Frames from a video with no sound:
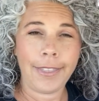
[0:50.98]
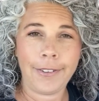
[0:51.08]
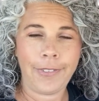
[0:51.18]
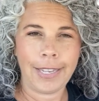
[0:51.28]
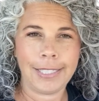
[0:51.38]
to
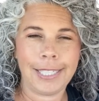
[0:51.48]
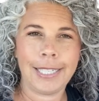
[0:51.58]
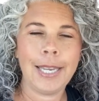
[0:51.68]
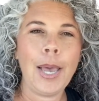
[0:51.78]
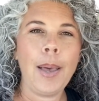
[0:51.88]
visit
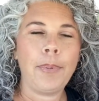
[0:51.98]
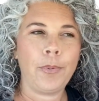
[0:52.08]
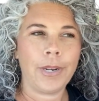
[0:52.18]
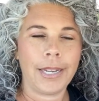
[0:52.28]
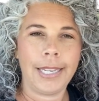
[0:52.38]
our daughter.
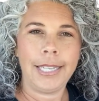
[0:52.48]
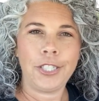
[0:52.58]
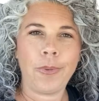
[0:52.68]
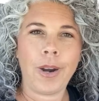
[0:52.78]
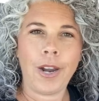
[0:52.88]
I was
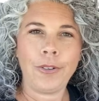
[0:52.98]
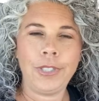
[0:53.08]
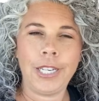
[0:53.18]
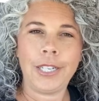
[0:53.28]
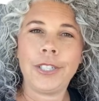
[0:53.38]
reading
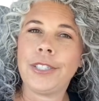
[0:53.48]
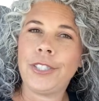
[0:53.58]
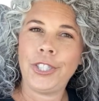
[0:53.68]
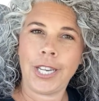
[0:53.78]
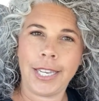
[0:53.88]
comments on
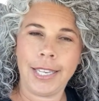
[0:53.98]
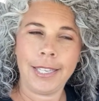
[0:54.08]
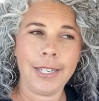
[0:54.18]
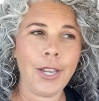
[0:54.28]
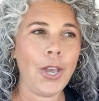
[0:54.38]
some of my
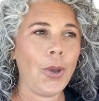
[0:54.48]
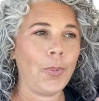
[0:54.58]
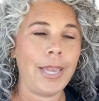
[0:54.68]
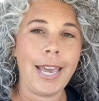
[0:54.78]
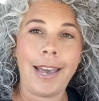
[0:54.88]
YouTube
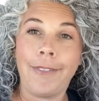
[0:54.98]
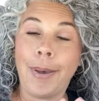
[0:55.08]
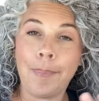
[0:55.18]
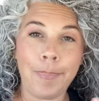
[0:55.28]
videos as they were